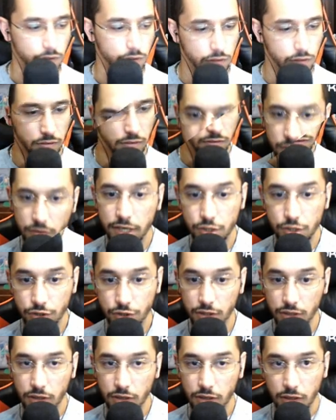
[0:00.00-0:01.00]
My favorite
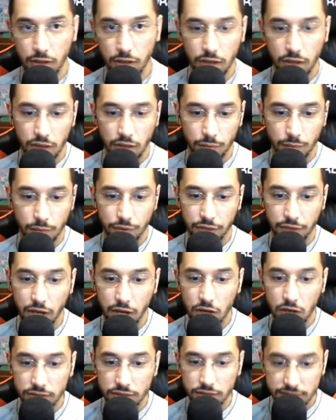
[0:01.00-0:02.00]
generation, but
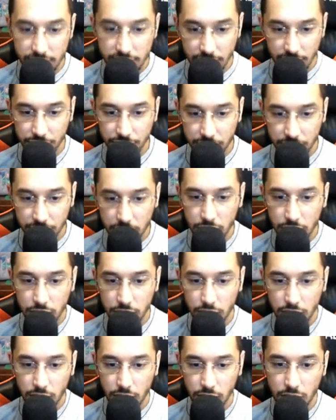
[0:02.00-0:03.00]
they are
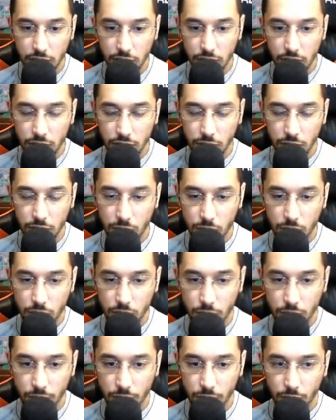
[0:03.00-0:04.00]
definitely
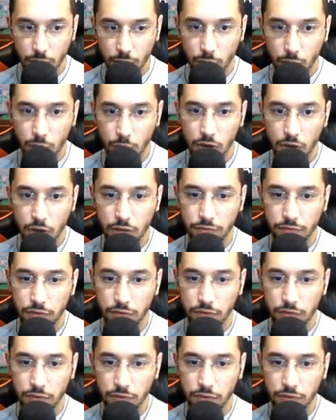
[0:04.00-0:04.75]
one